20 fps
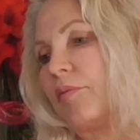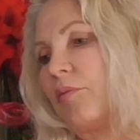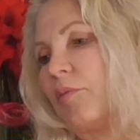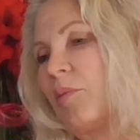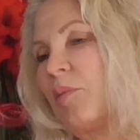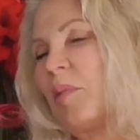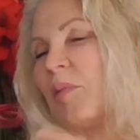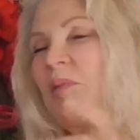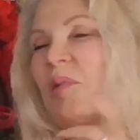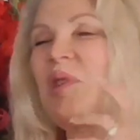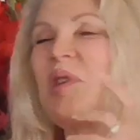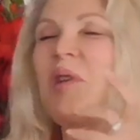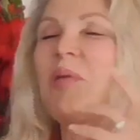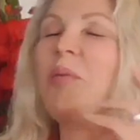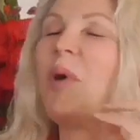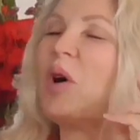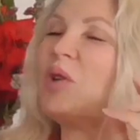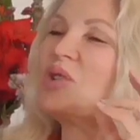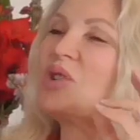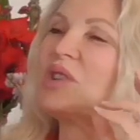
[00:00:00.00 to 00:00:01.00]
remember the
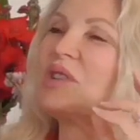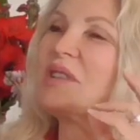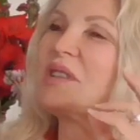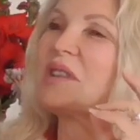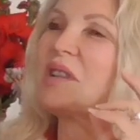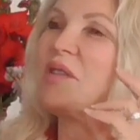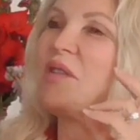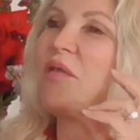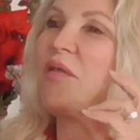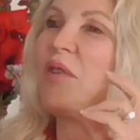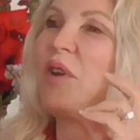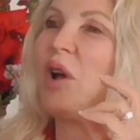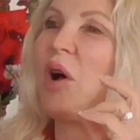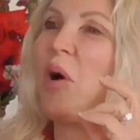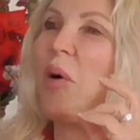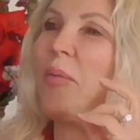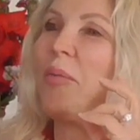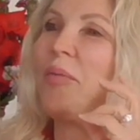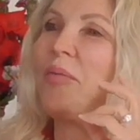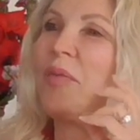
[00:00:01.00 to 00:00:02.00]
emotions in the
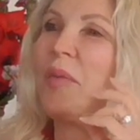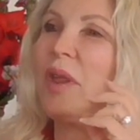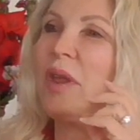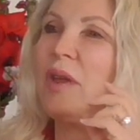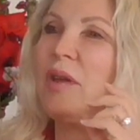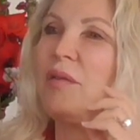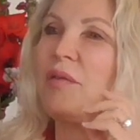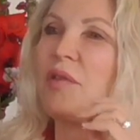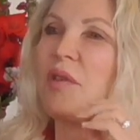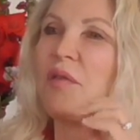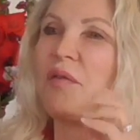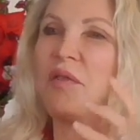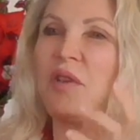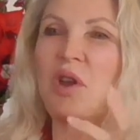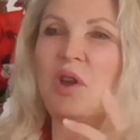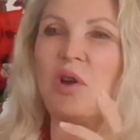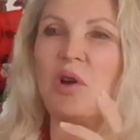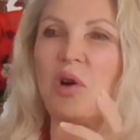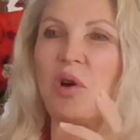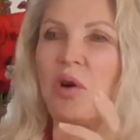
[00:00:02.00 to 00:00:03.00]
film. If the
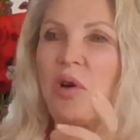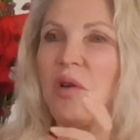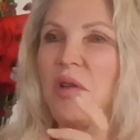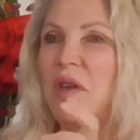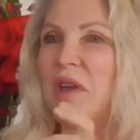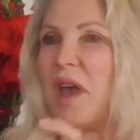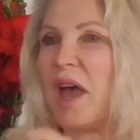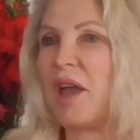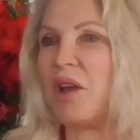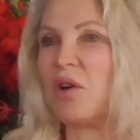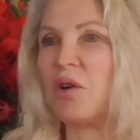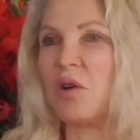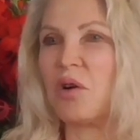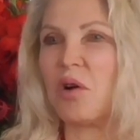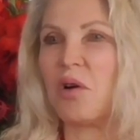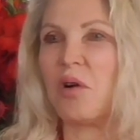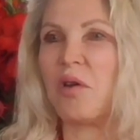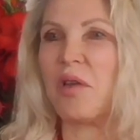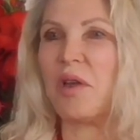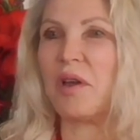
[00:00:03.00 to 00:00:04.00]
fear or the anger
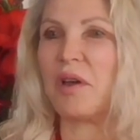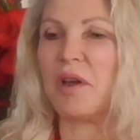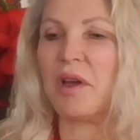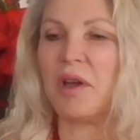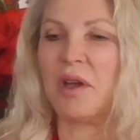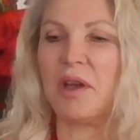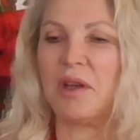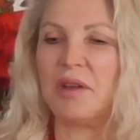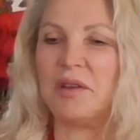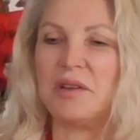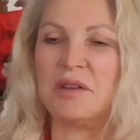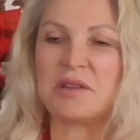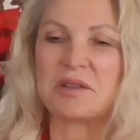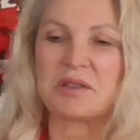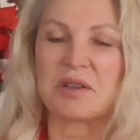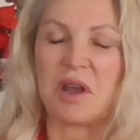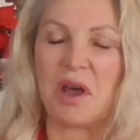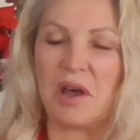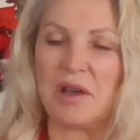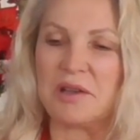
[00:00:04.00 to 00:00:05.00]
or the
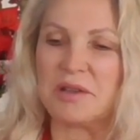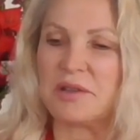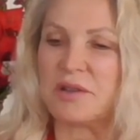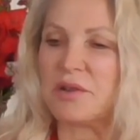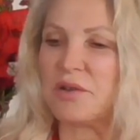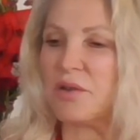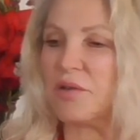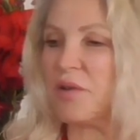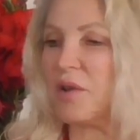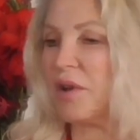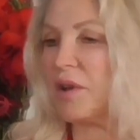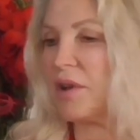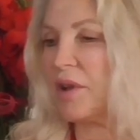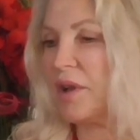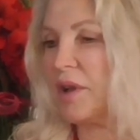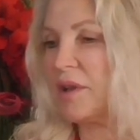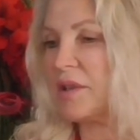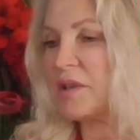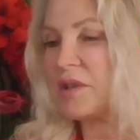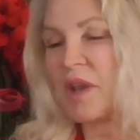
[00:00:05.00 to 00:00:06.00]
disgust or the
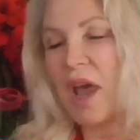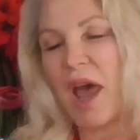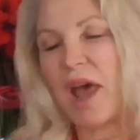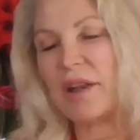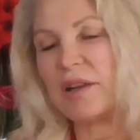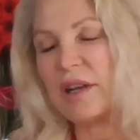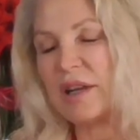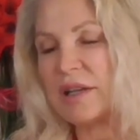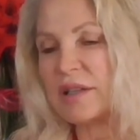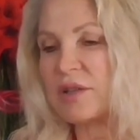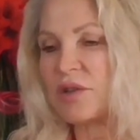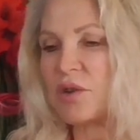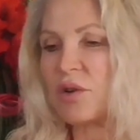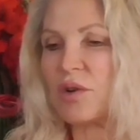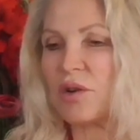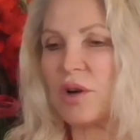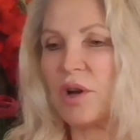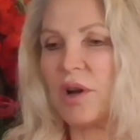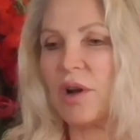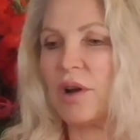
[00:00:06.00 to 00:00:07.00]
sadness
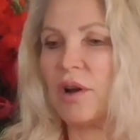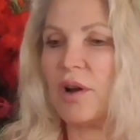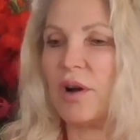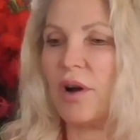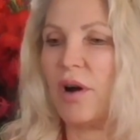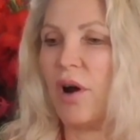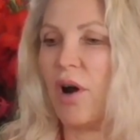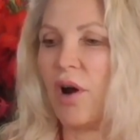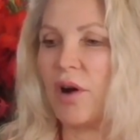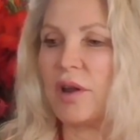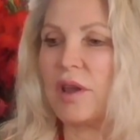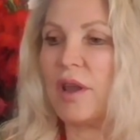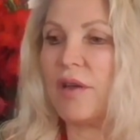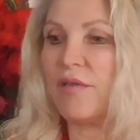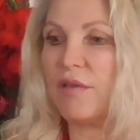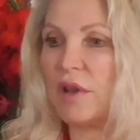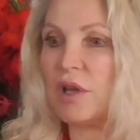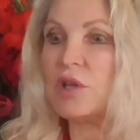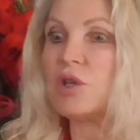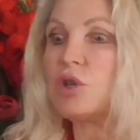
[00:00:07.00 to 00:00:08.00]
are
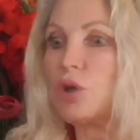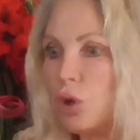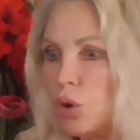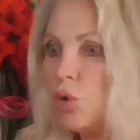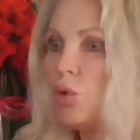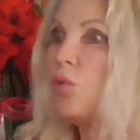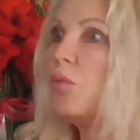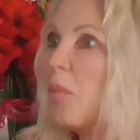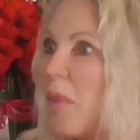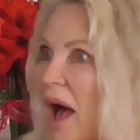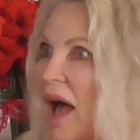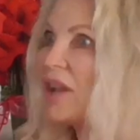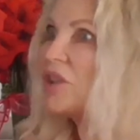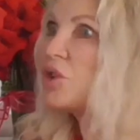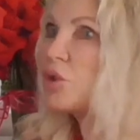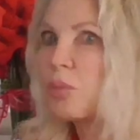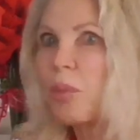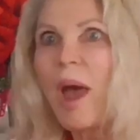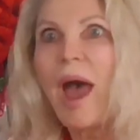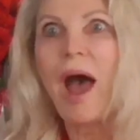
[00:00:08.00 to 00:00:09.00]
given too
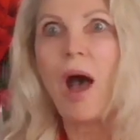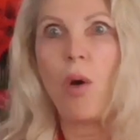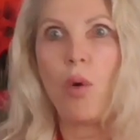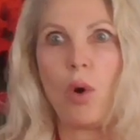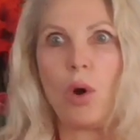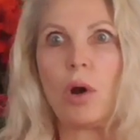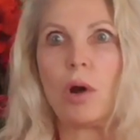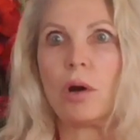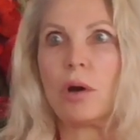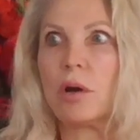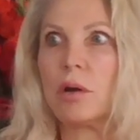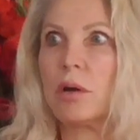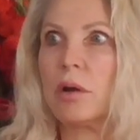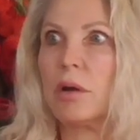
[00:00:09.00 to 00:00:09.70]
much power,